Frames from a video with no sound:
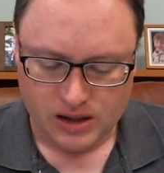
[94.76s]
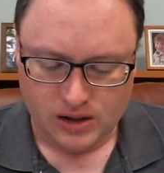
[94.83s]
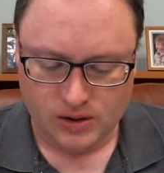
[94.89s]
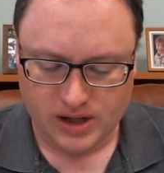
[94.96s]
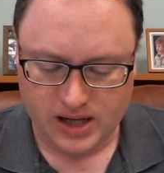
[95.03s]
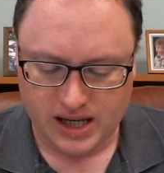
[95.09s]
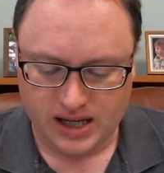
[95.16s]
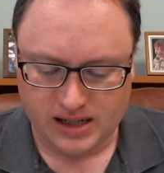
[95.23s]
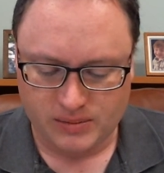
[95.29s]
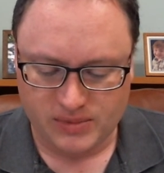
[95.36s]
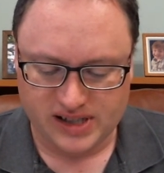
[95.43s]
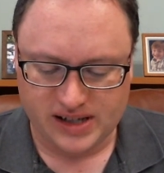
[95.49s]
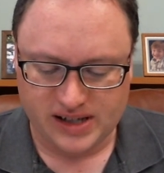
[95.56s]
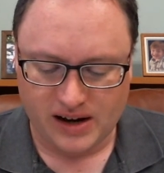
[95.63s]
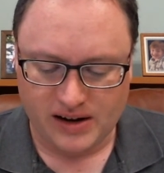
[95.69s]
Your kingdom
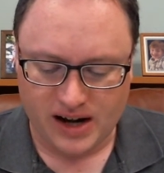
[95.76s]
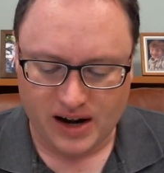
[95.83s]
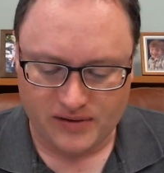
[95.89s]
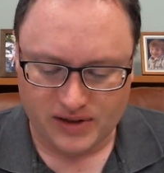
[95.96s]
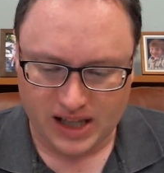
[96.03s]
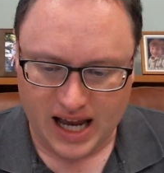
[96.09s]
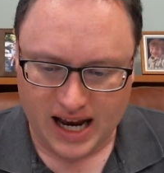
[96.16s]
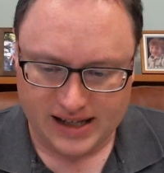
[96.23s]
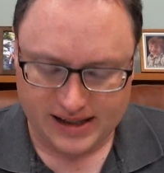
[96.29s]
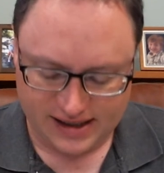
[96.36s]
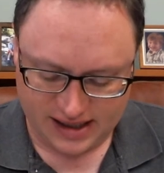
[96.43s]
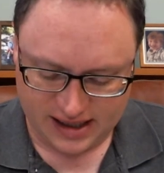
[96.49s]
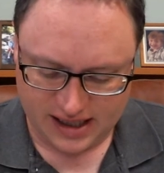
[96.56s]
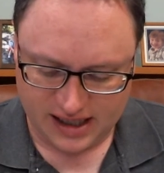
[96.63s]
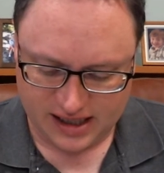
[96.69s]
is an
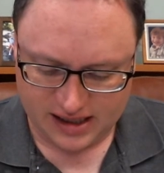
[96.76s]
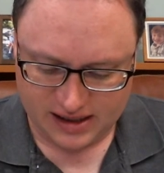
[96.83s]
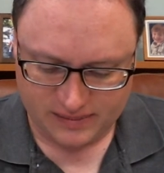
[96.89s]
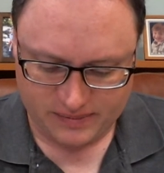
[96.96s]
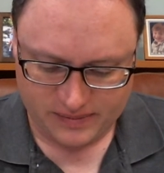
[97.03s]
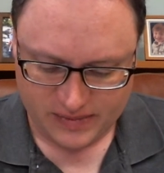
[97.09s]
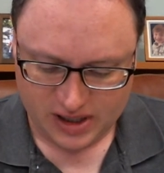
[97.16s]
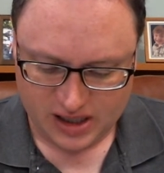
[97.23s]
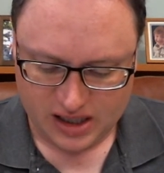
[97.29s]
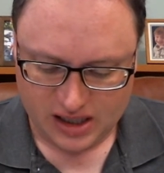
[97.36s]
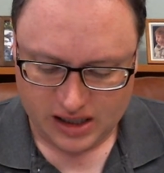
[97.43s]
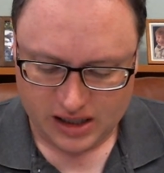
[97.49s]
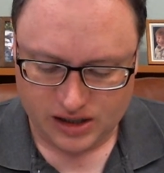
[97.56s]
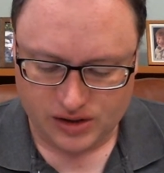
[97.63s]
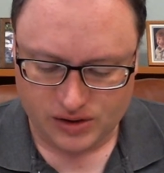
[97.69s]
everlasting kingdom,
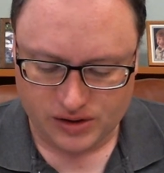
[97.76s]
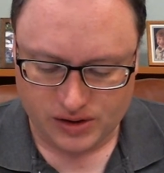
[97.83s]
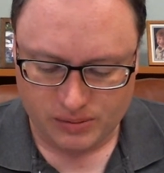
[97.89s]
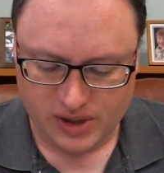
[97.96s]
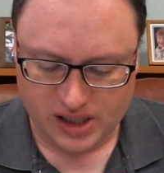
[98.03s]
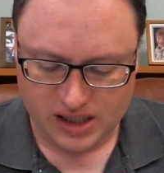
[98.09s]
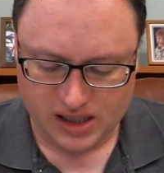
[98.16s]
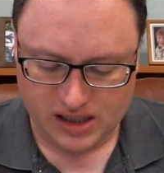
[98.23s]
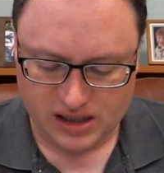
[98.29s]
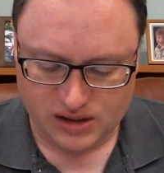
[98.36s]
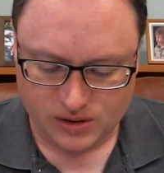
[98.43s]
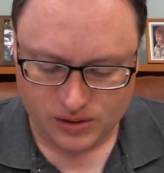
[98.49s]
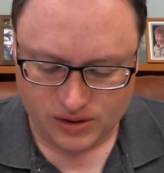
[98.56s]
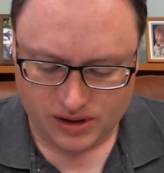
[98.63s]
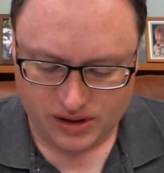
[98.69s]
and your dominion
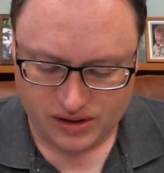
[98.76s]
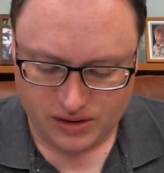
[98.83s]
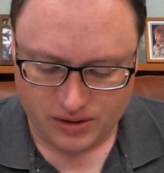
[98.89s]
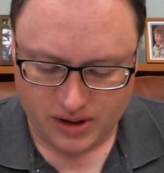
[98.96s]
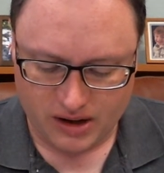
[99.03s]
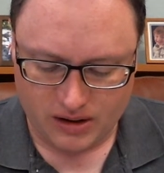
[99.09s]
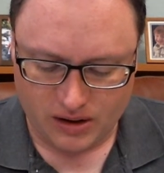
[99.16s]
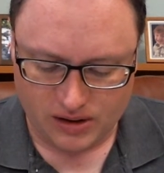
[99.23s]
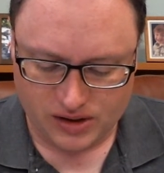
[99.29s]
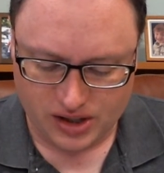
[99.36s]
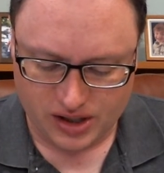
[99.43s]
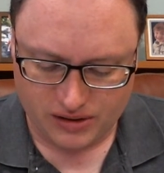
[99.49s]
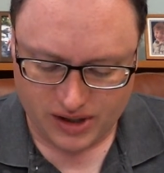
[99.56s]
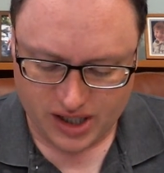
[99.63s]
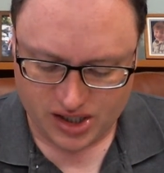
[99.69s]
endures throughout all
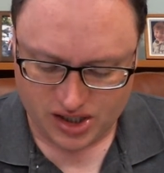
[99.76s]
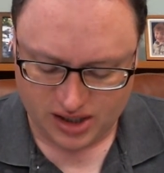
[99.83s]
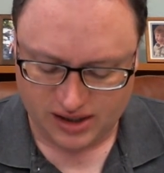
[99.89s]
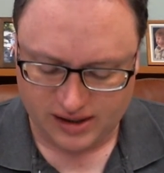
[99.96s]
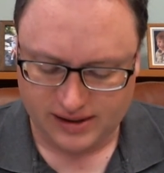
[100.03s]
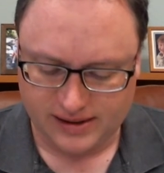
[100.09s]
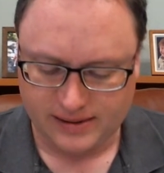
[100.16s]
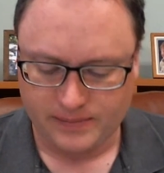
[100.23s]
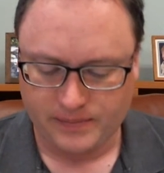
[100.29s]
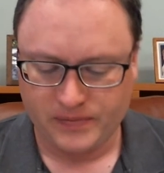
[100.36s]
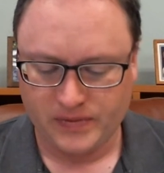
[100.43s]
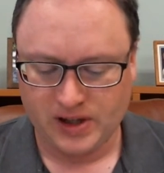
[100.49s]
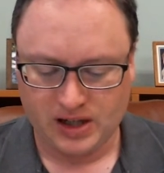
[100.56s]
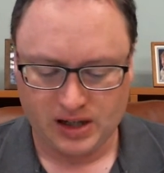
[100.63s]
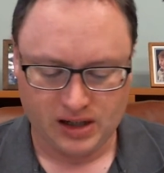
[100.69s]
generations.
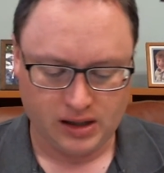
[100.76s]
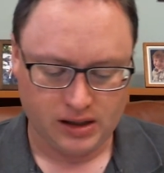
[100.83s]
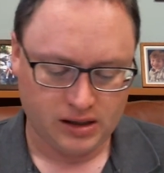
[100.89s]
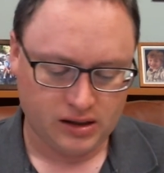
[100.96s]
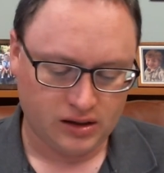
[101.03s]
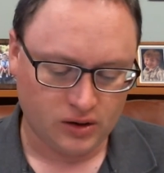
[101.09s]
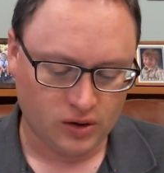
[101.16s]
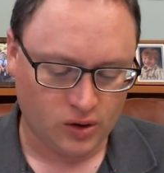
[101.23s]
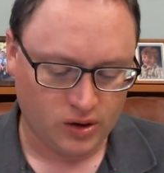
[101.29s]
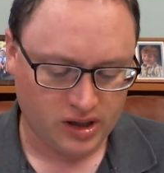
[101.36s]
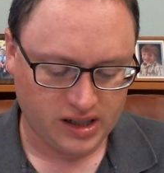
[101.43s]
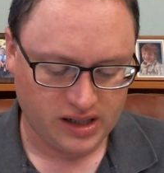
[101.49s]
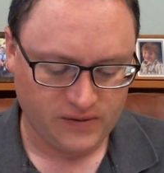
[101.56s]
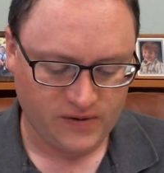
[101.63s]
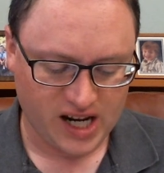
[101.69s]
The Lord
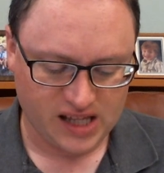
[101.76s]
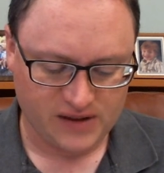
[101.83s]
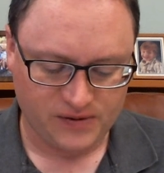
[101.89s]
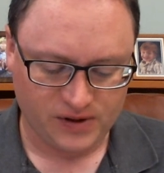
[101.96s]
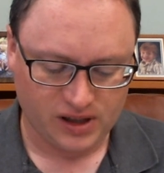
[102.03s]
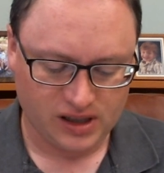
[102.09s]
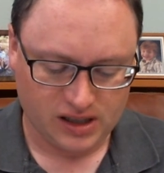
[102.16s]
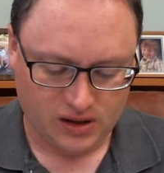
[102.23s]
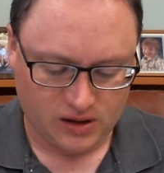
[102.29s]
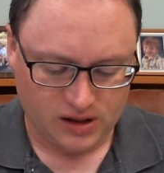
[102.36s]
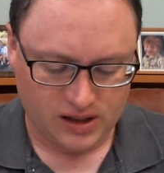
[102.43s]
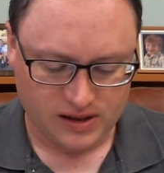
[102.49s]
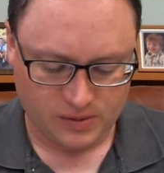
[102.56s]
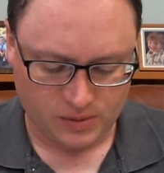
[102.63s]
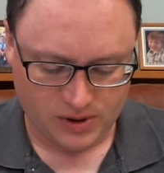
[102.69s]
is faithful in all
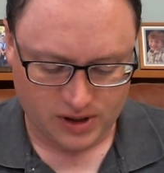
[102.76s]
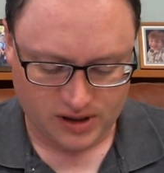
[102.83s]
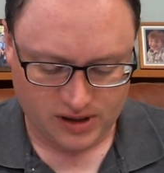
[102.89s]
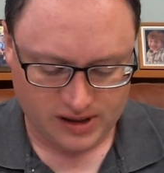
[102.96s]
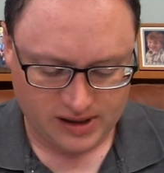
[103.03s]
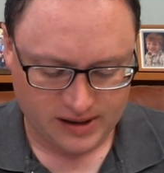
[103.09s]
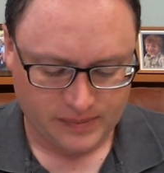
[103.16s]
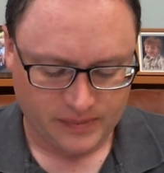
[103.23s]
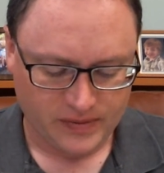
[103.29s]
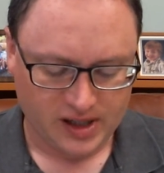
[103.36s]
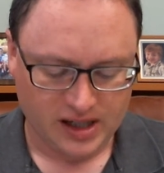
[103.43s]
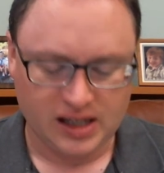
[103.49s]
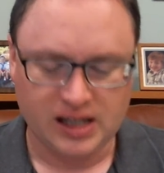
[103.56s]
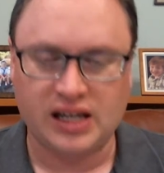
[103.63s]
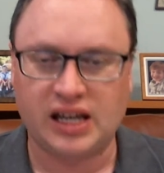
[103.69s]
his words,
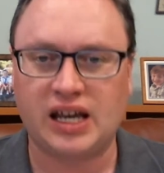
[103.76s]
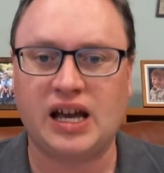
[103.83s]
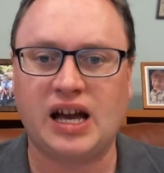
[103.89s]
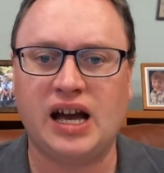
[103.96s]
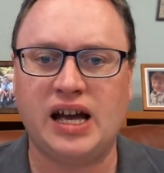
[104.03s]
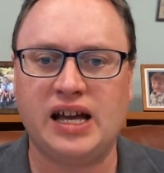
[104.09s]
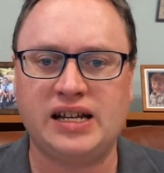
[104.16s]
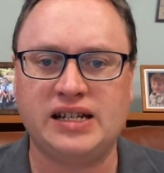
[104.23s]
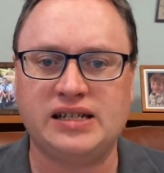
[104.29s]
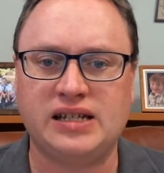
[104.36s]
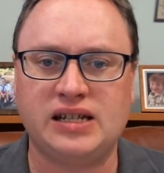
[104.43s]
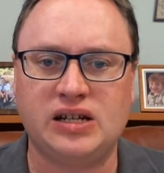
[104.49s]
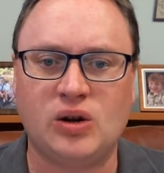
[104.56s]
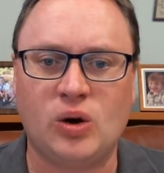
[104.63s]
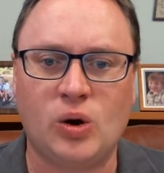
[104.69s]
and kind
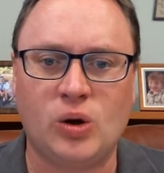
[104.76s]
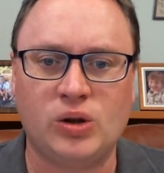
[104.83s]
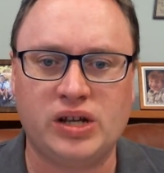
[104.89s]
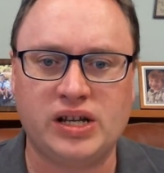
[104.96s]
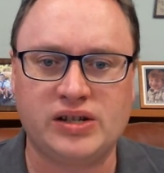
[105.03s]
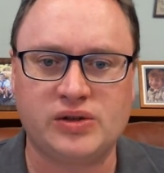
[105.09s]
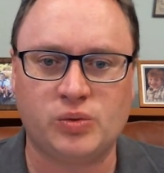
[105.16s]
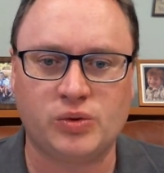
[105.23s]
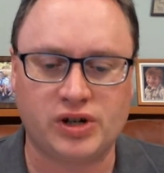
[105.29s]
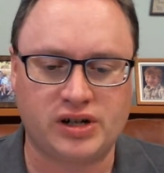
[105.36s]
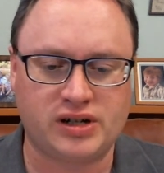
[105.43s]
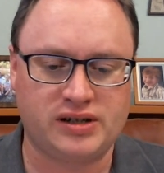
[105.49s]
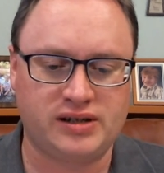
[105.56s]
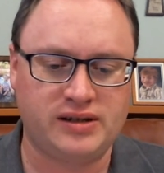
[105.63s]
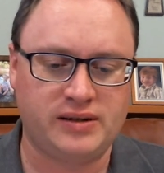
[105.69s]
in all his
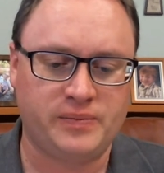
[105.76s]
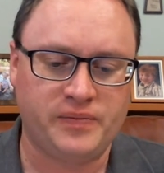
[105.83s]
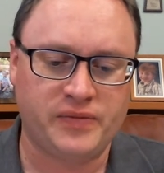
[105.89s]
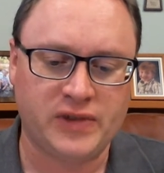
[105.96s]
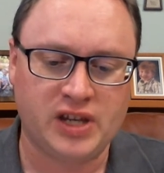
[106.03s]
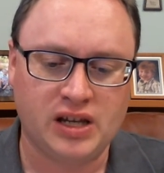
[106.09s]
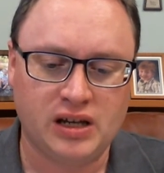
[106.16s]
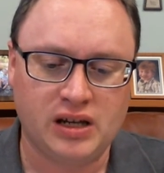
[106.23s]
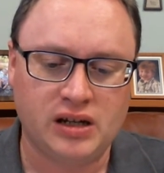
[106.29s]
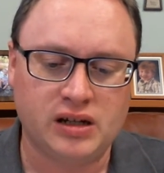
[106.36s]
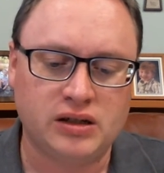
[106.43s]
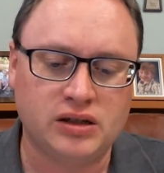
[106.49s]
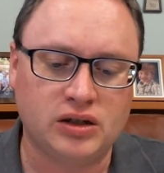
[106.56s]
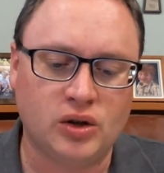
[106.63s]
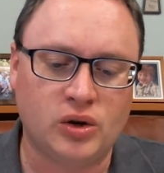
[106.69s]
works.
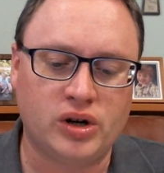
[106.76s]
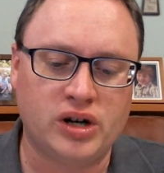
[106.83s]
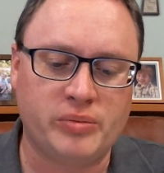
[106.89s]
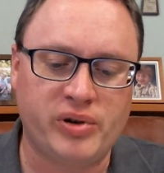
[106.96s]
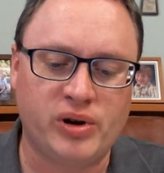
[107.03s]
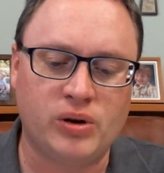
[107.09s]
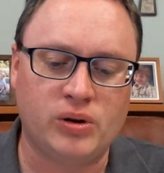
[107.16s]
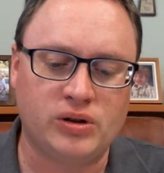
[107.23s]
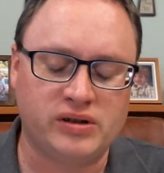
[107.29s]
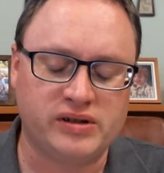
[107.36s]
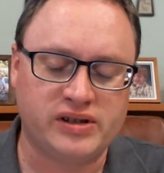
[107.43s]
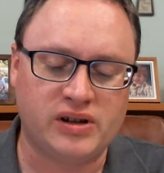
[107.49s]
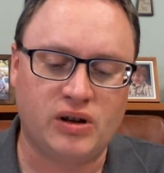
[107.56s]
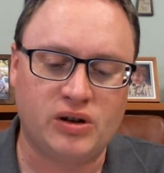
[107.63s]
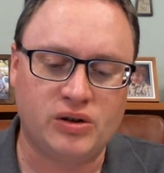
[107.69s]
The Lord
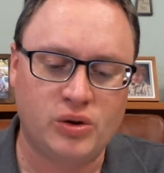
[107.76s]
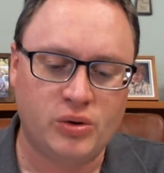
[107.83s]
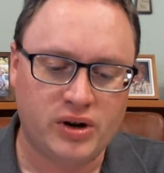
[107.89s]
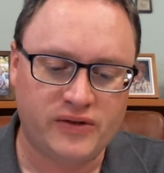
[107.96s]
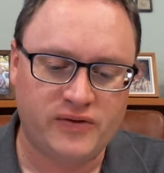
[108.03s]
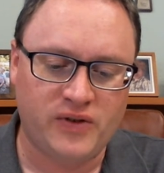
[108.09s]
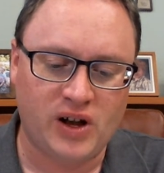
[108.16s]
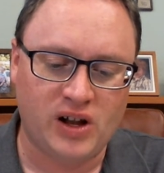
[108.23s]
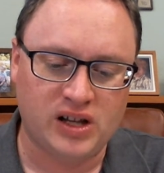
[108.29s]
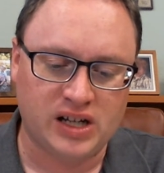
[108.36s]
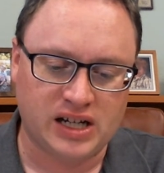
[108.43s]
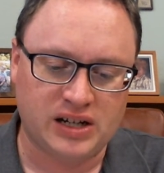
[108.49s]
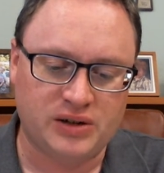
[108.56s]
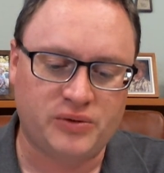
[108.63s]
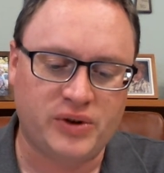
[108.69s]
upholds all who are
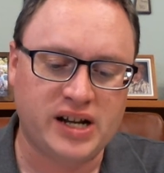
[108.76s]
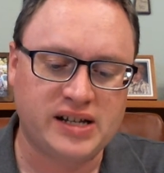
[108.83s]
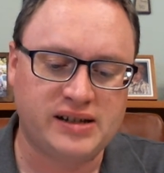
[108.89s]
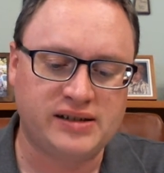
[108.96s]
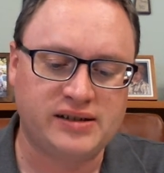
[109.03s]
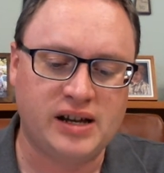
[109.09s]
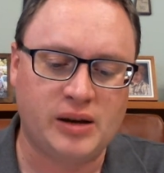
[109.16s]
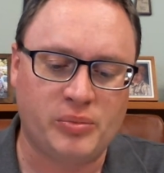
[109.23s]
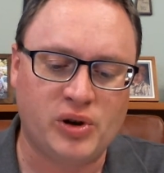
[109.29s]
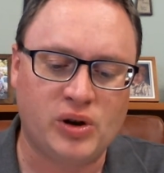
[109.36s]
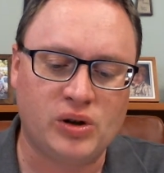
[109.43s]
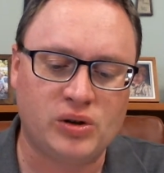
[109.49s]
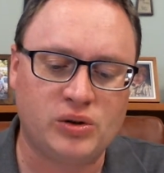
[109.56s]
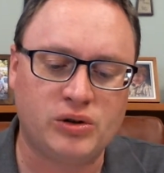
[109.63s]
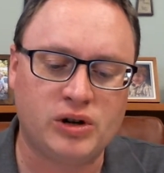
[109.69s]
falling, and raises up
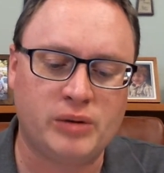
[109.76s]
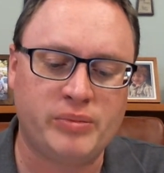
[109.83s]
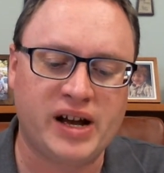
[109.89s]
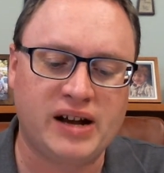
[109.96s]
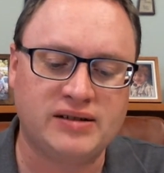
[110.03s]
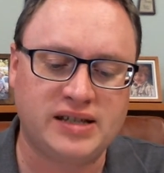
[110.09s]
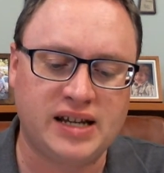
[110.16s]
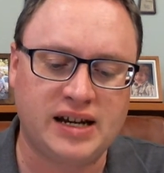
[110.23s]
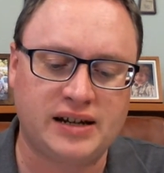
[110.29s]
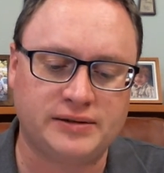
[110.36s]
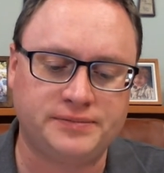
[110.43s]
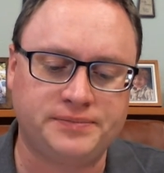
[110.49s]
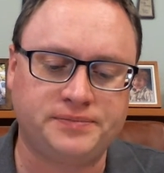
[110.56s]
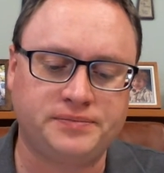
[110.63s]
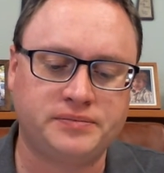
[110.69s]
all who are bowed down.